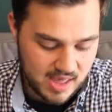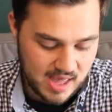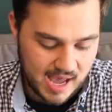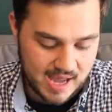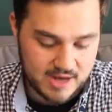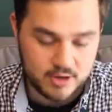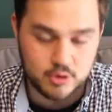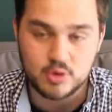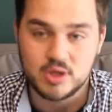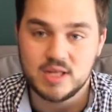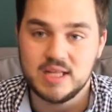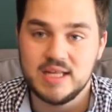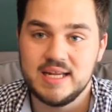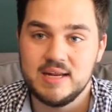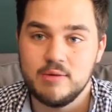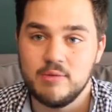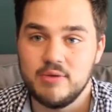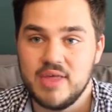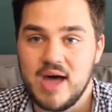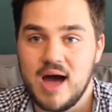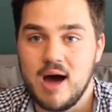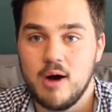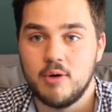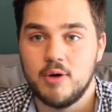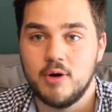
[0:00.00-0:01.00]
I do clean it
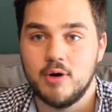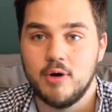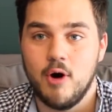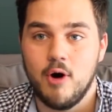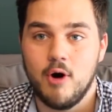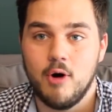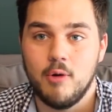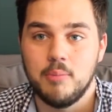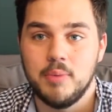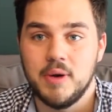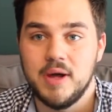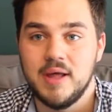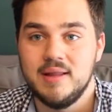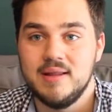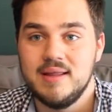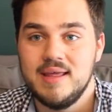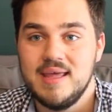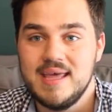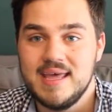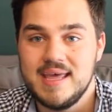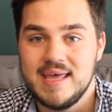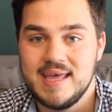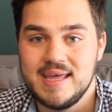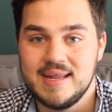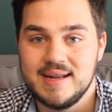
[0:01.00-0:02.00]
with alcohol, but
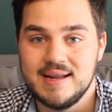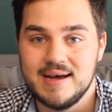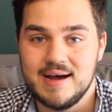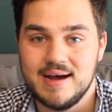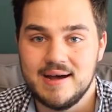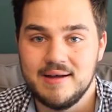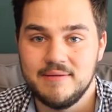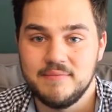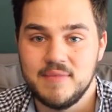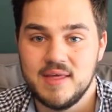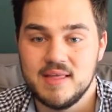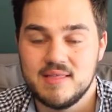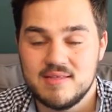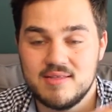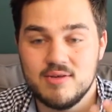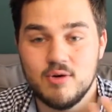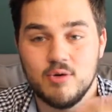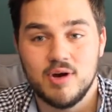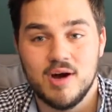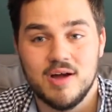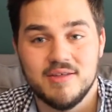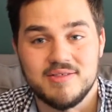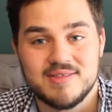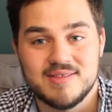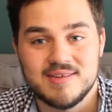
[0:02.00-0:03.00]
it still
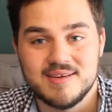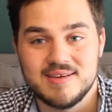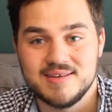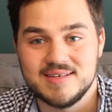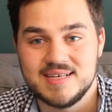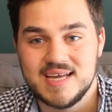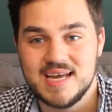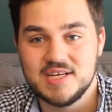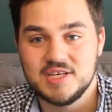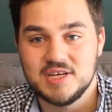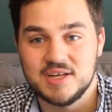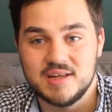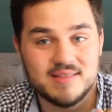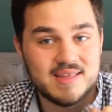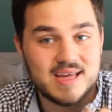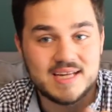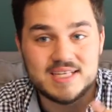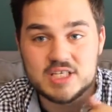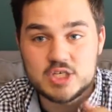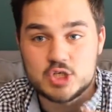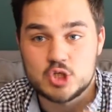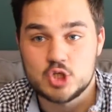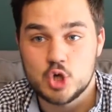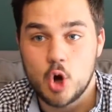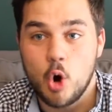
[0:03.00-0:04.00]
causes irritation because I
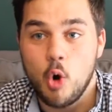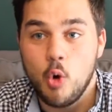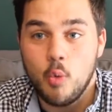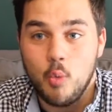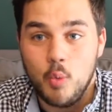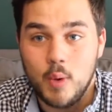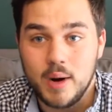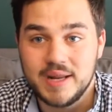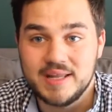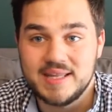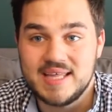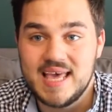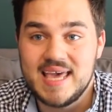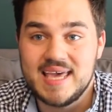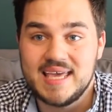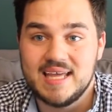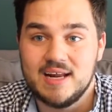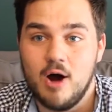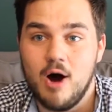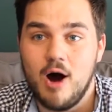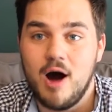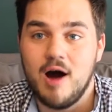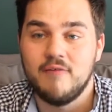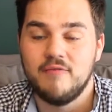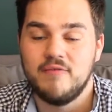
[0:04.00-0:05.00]
just don't want to take it
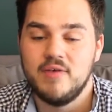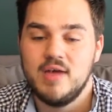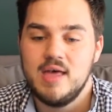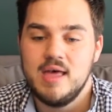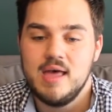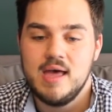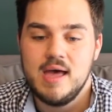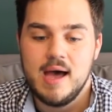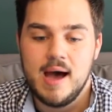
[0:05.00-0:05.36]
off.